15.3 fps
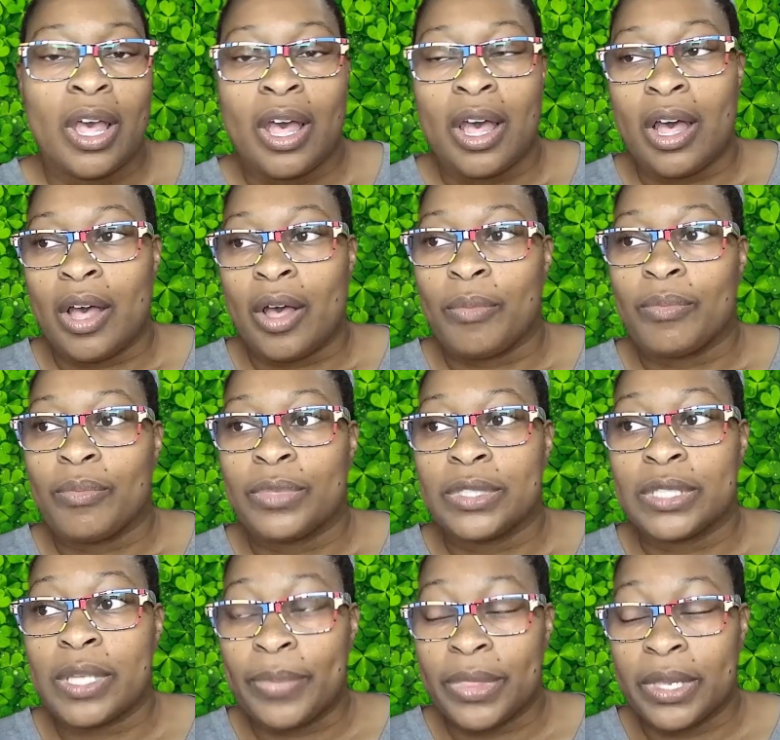Um,
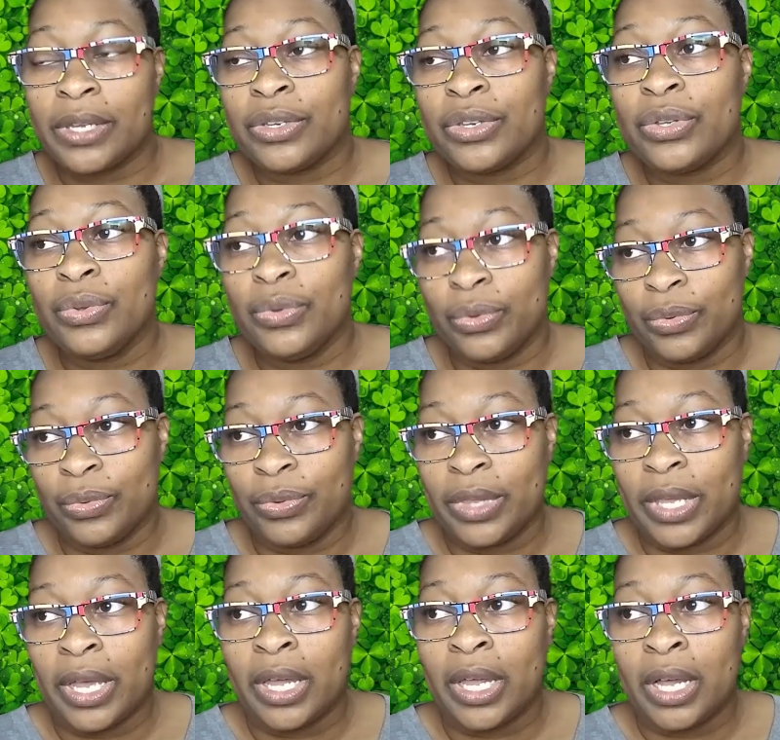something new
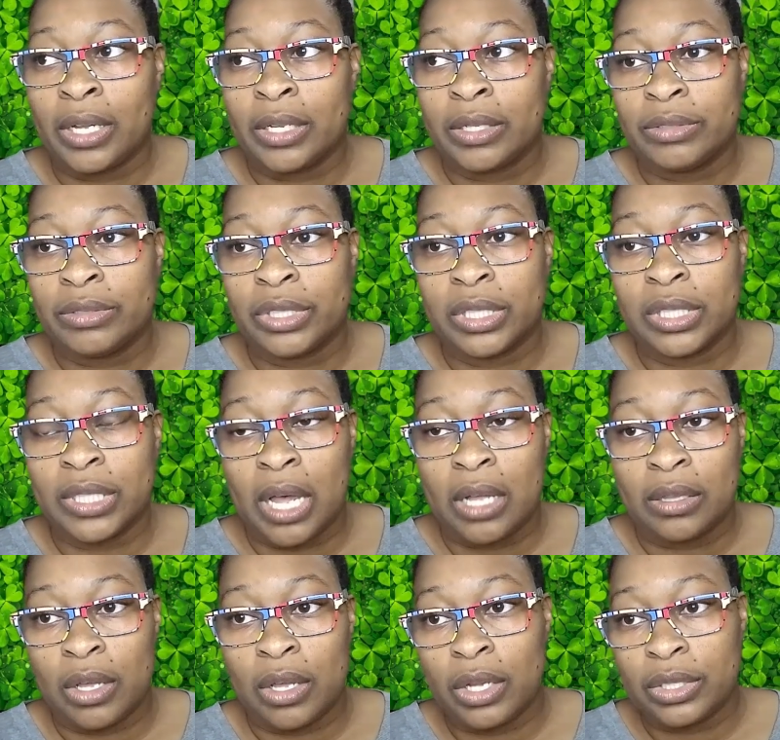that um, just got
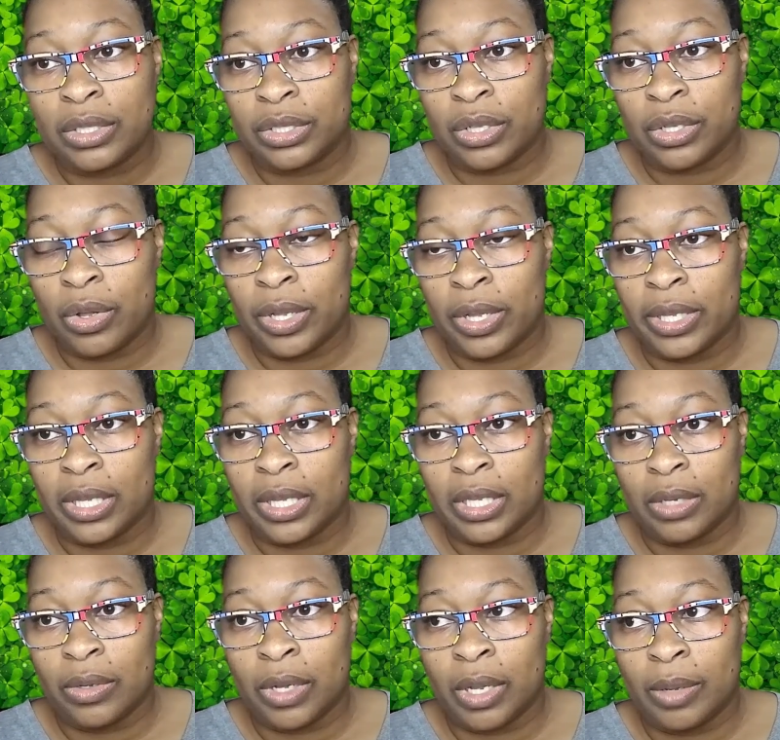launched on the,
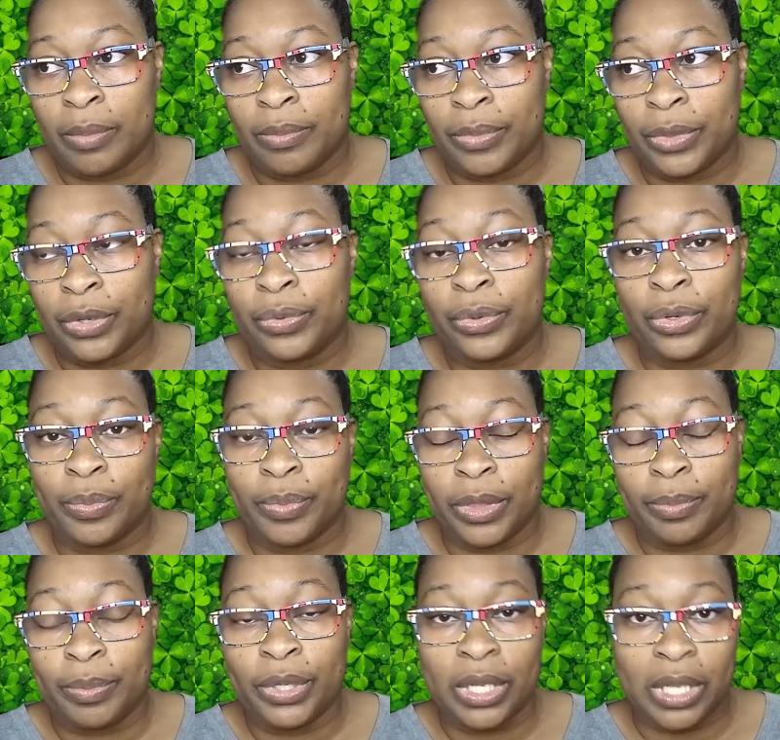um, the, group, the
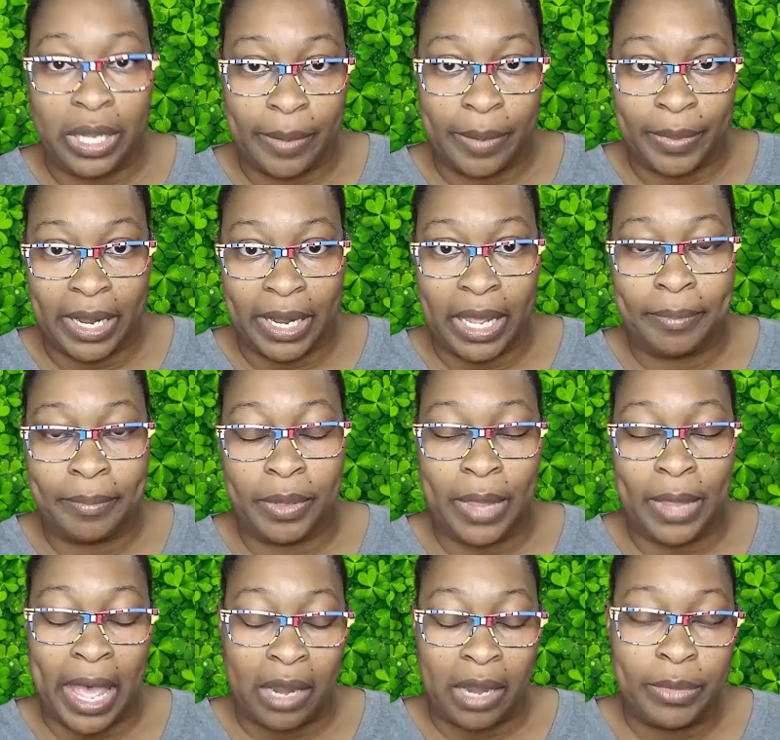book club that I am an
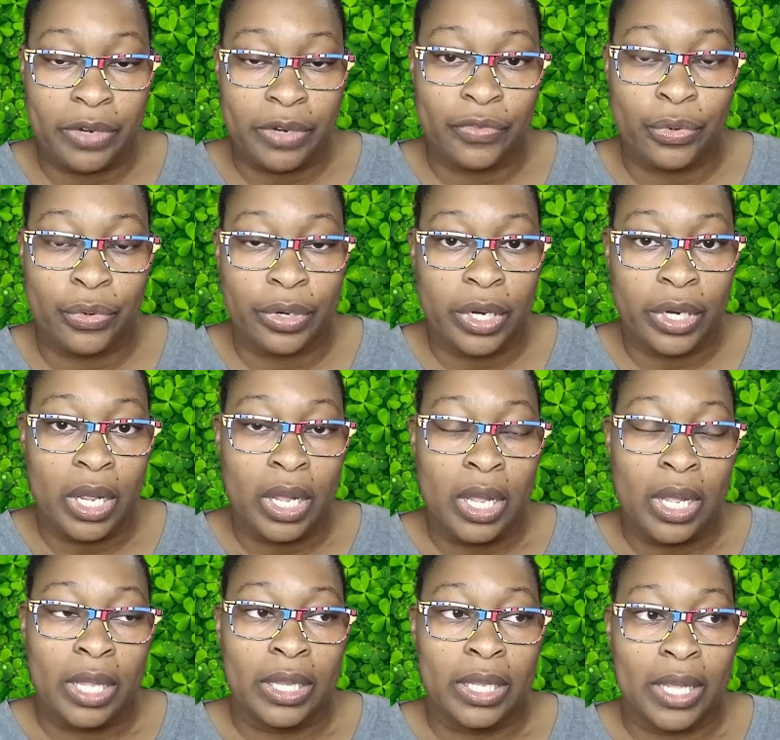admin for,
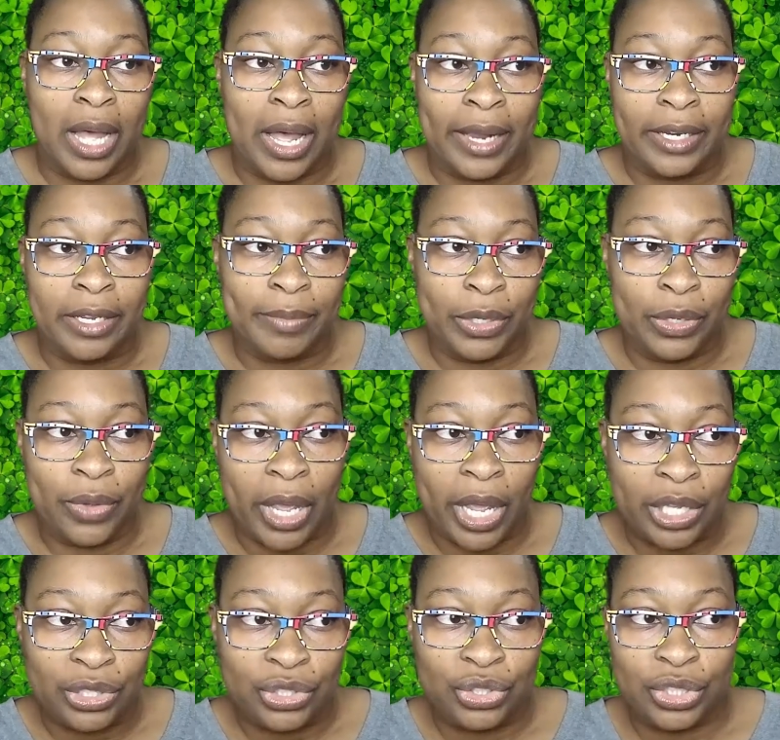the
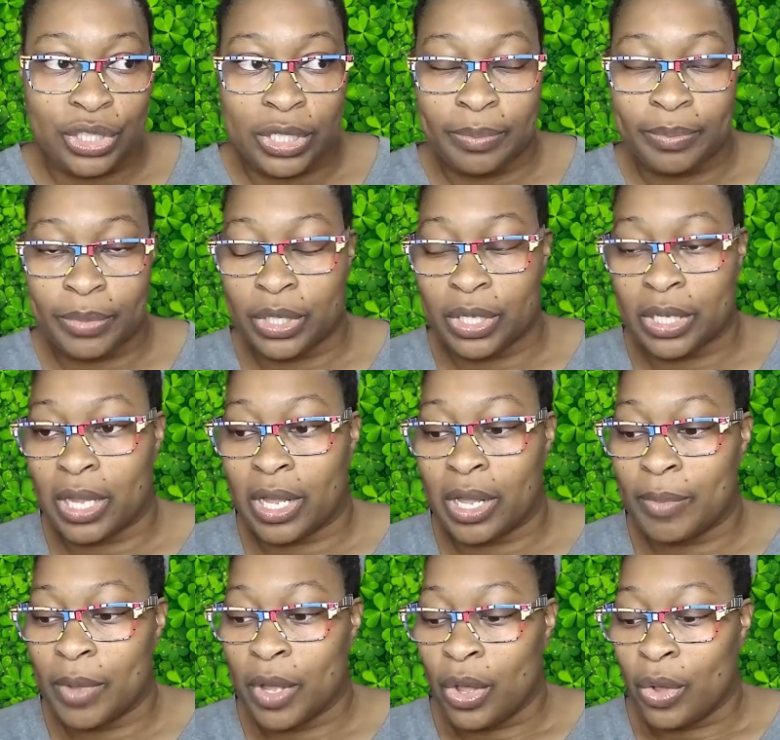IWSG book
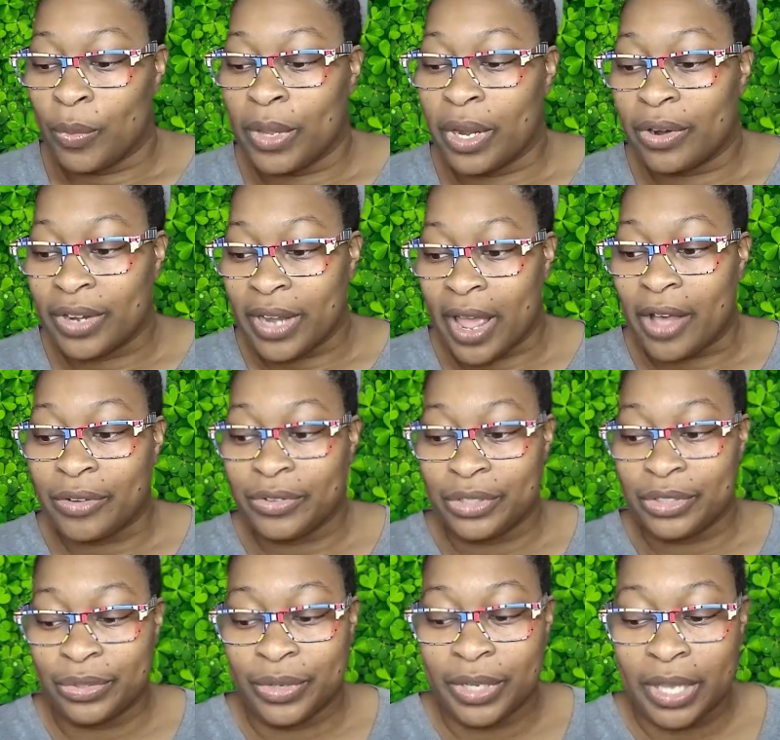club. We are now
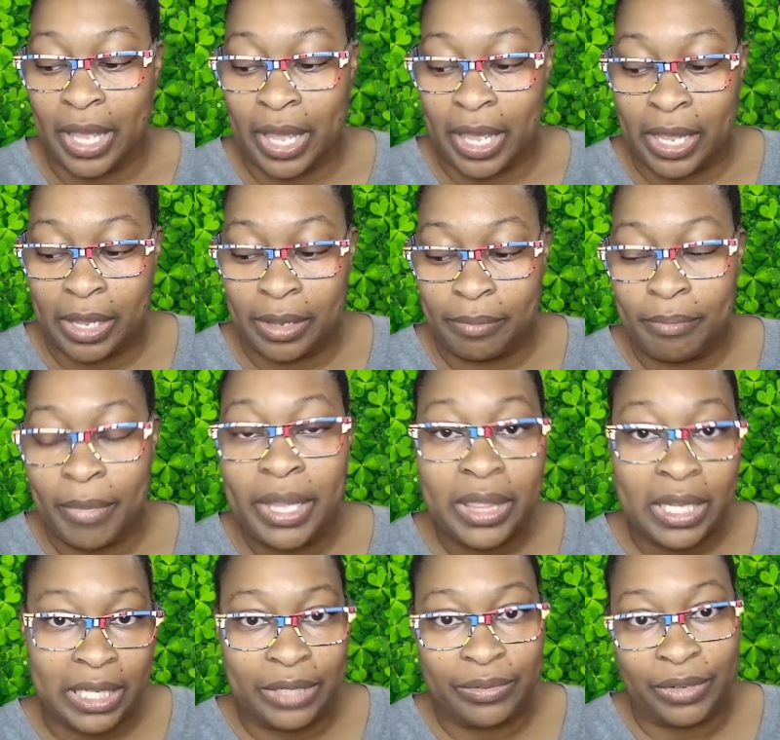doing a
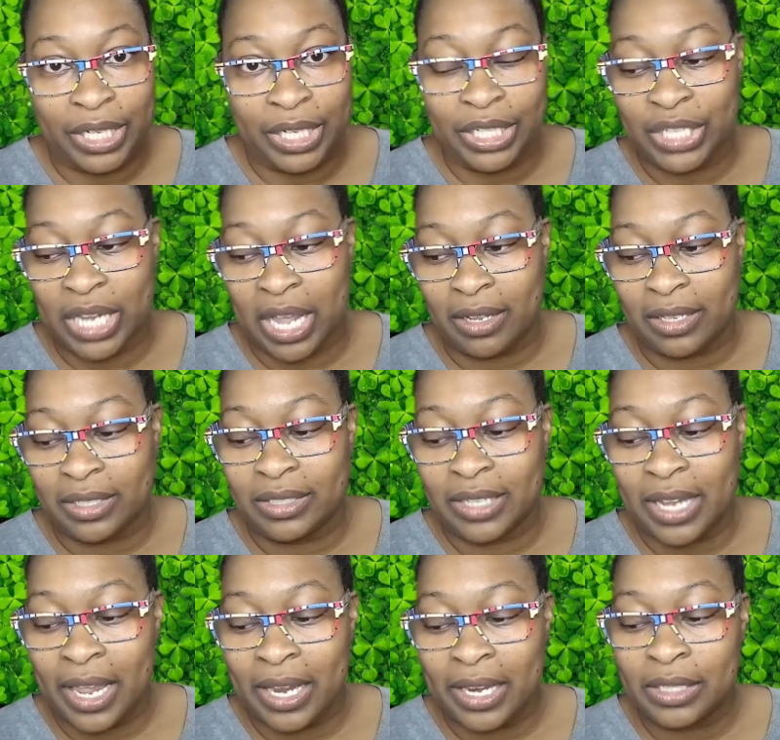monthly reading challenge,
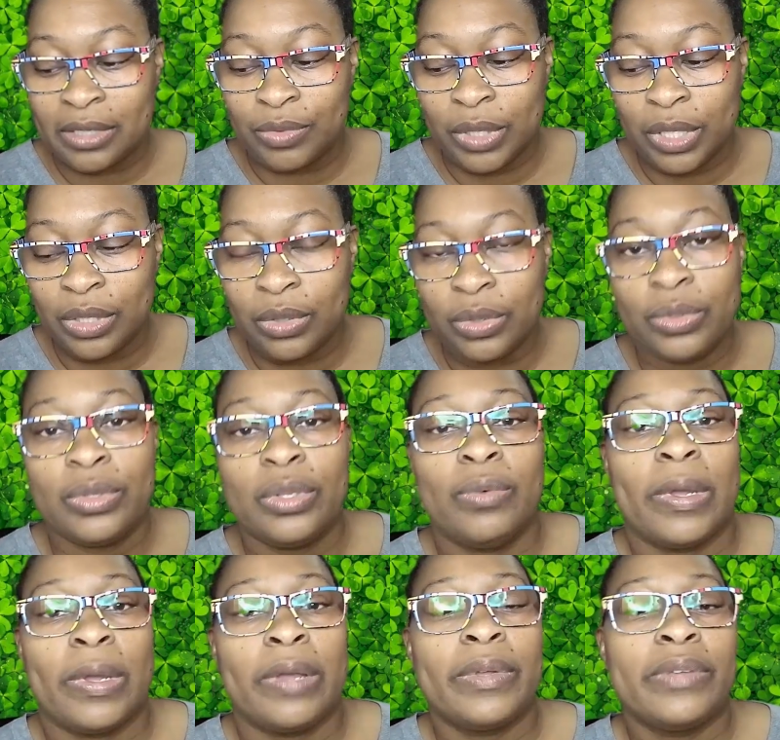and it's really cool the
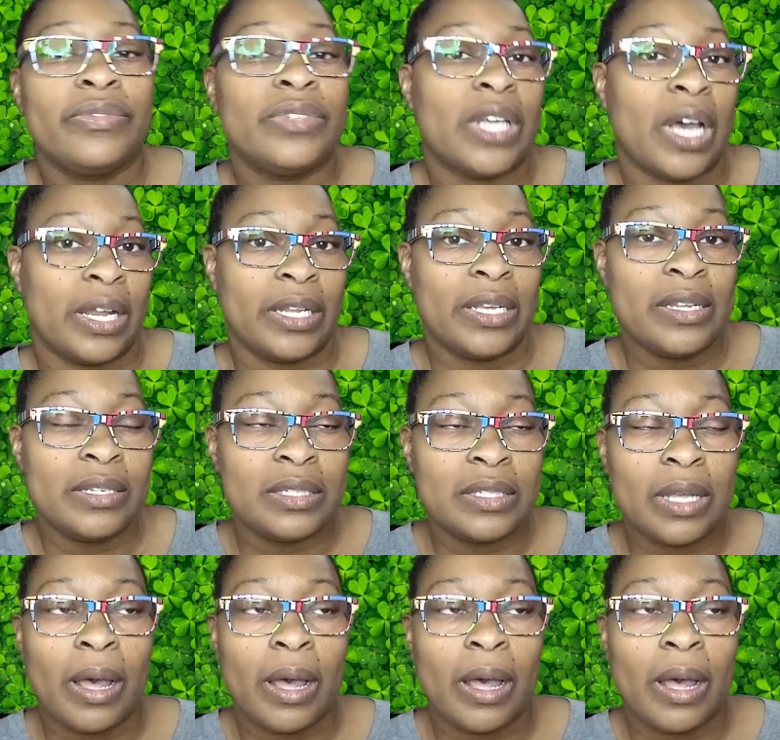way we've done it.